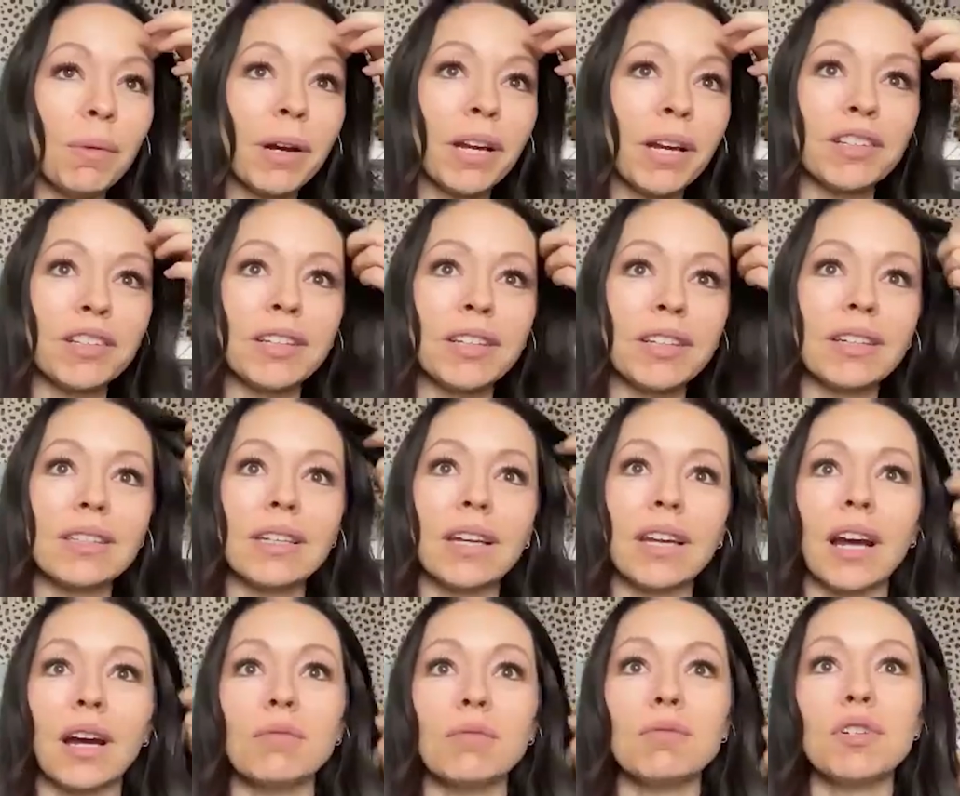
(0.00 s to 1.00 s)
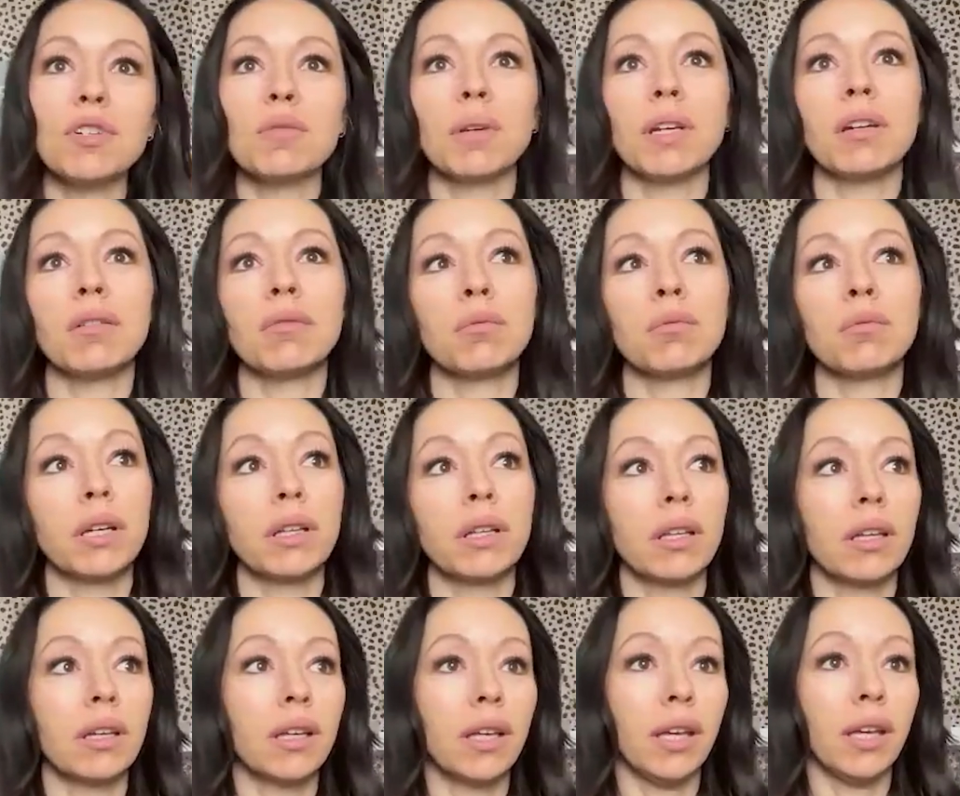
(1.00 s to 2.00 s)
my goodness. And I'm just being
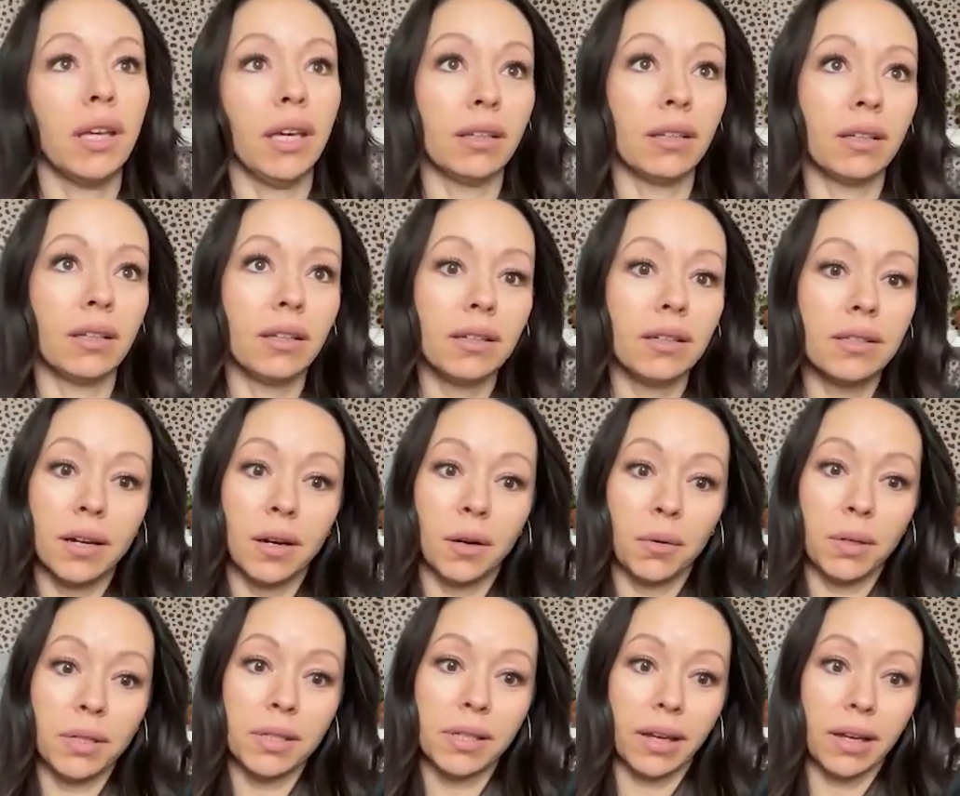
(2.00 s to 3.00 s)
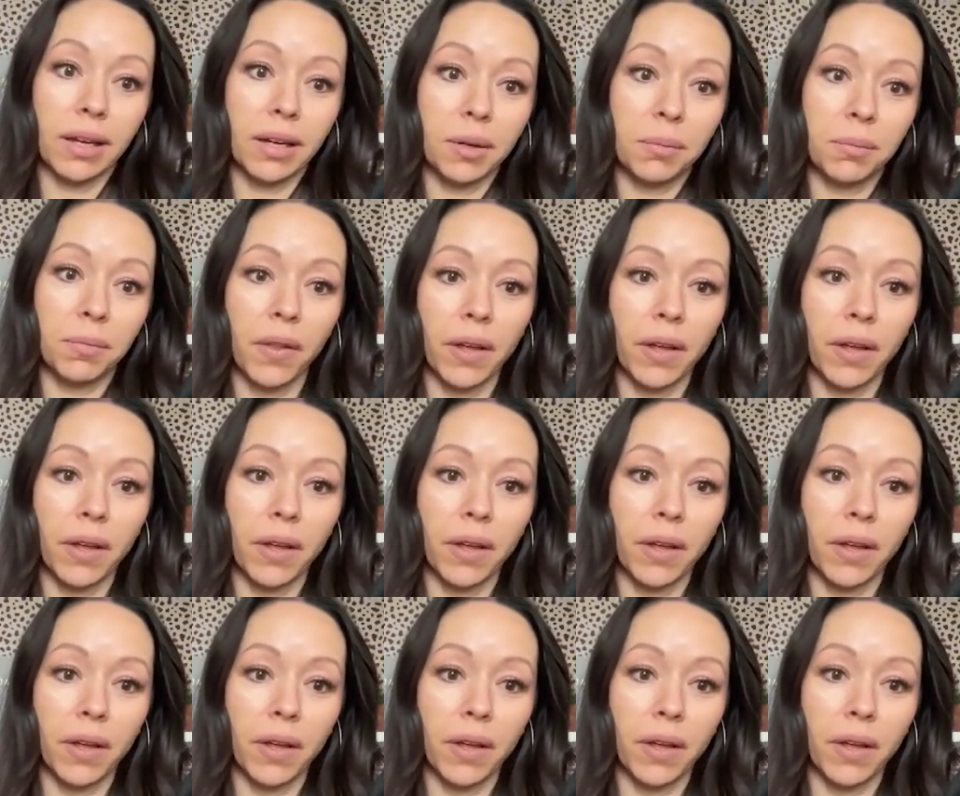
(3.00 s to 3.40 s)
really candid because I always am.